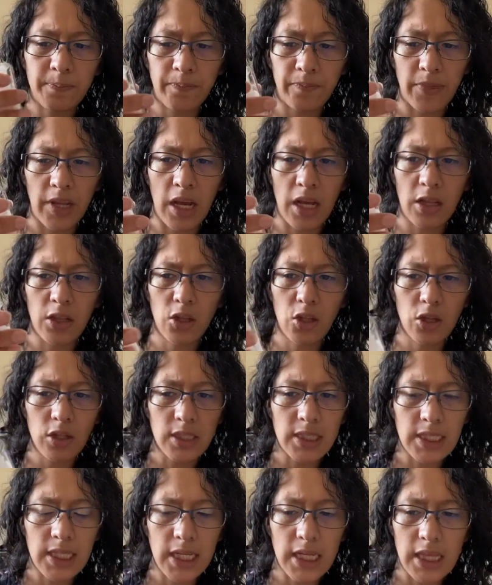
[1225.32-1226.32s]
It
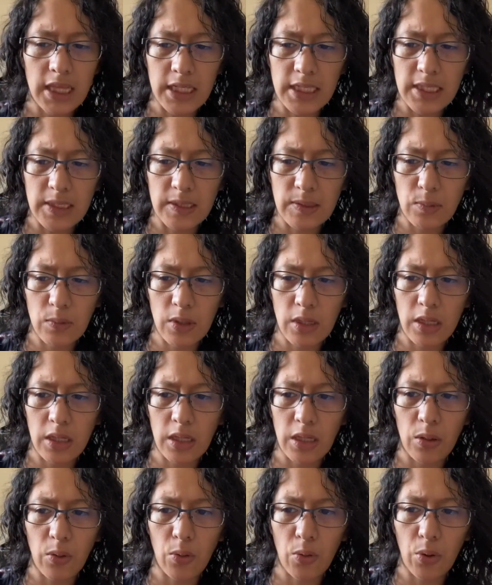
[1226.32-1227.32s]
looks like this one,
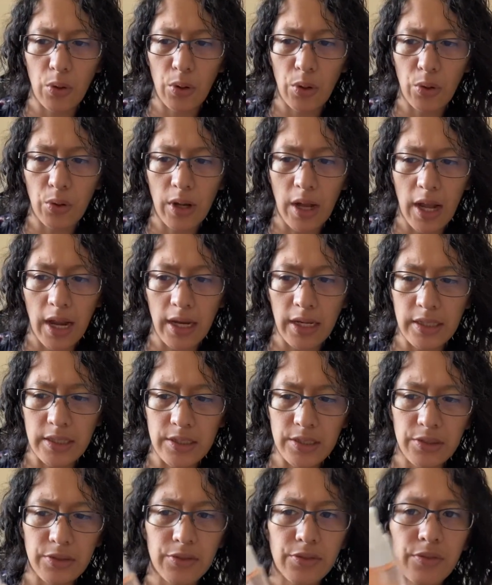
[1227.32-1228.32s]
the oil kind
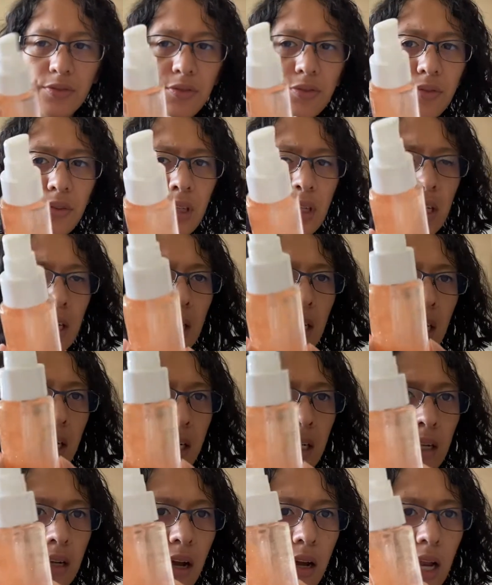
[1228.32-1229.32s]
of
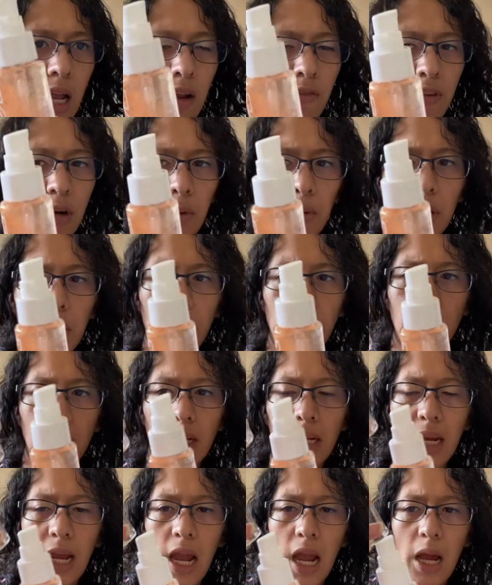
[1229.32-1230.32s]
got everywhere on the
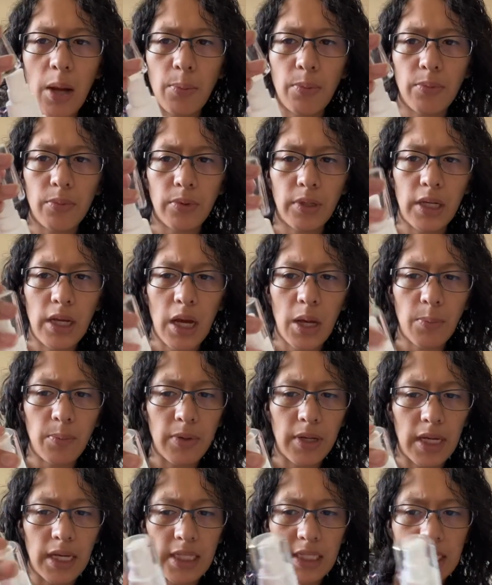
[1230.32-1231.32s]
cap. Yep,
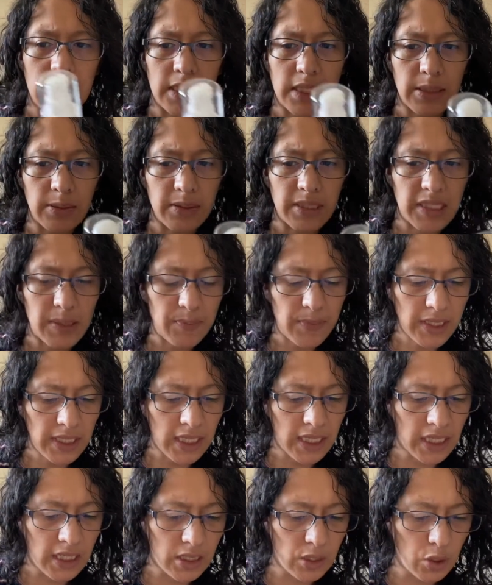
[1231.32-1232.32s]
it's spilling
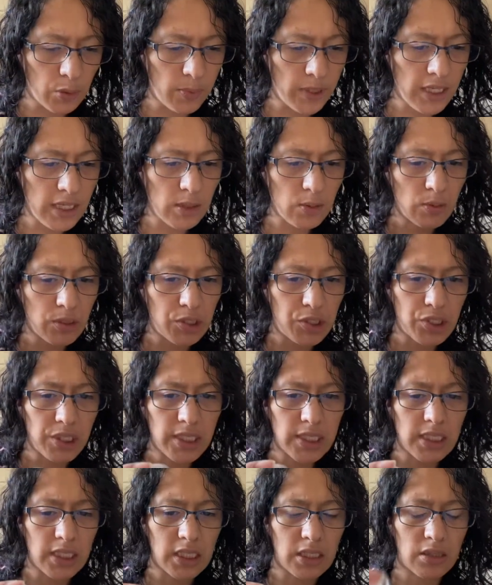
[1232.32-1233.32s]
a little bit, which
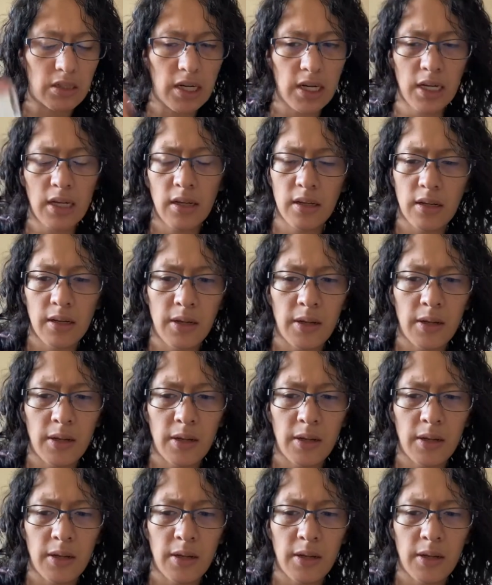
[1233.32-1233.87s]
isn't great.